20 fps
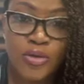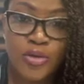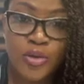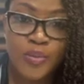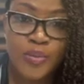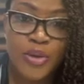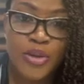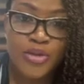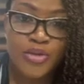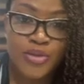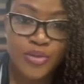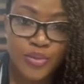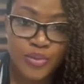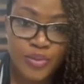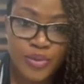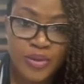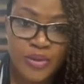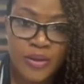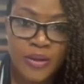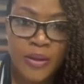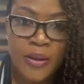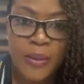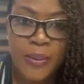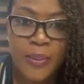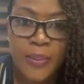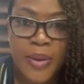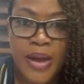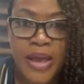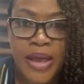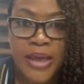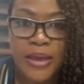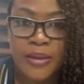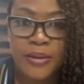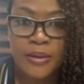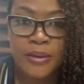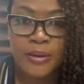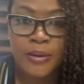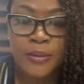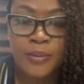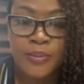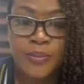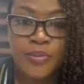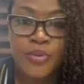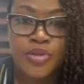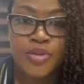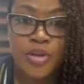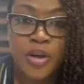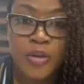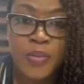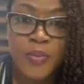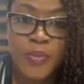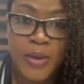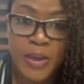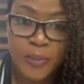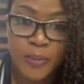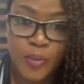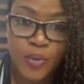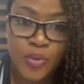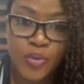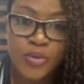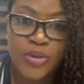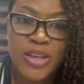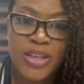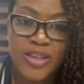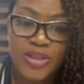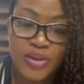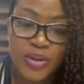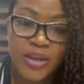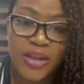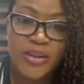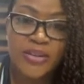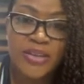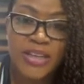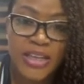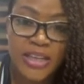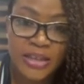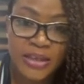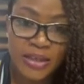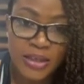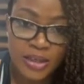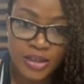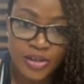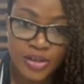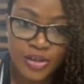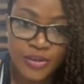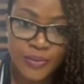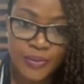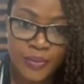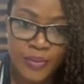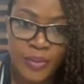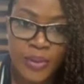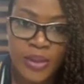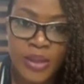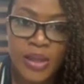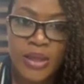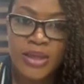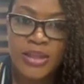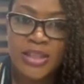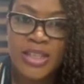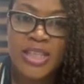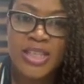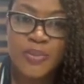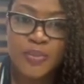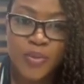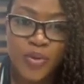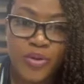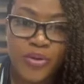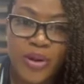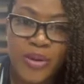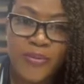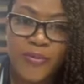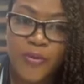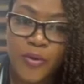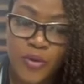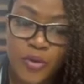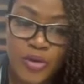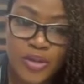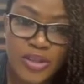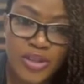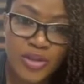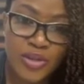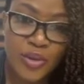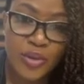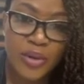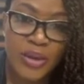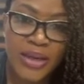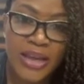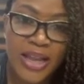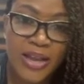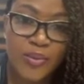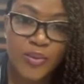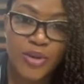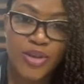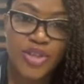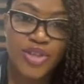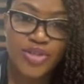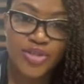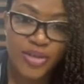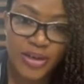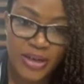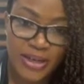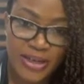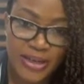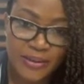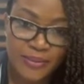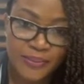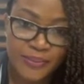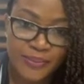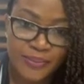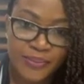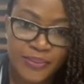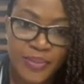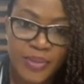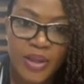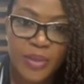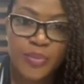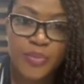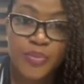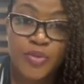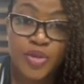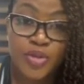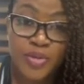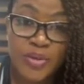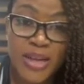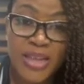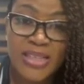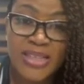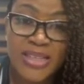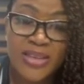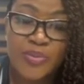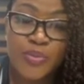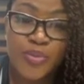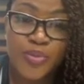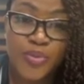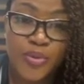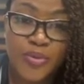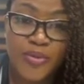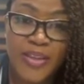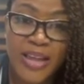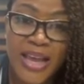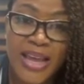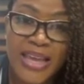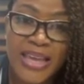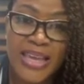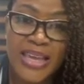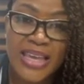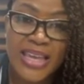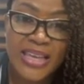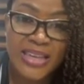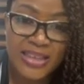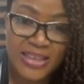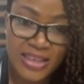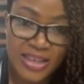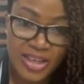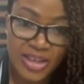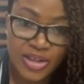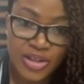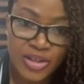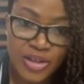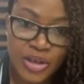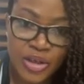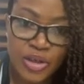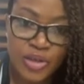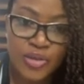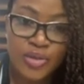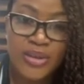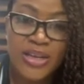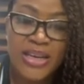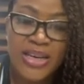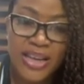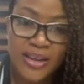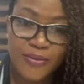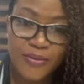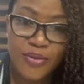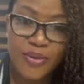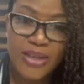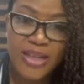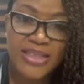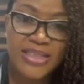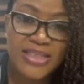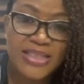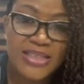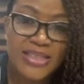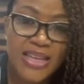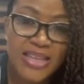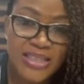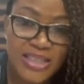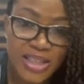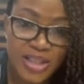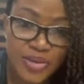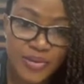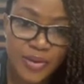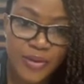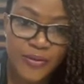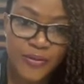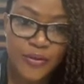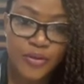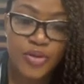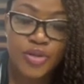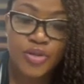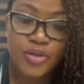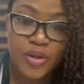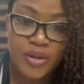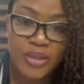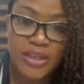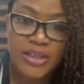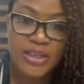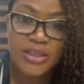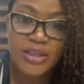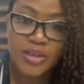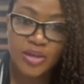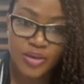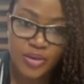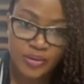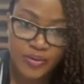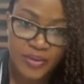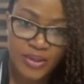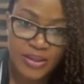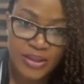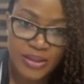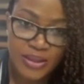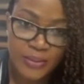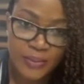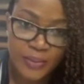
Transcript: be used by young people who need to learn English. This program focuses on language training. Students improve their English to the level that is necessary for studying in the university.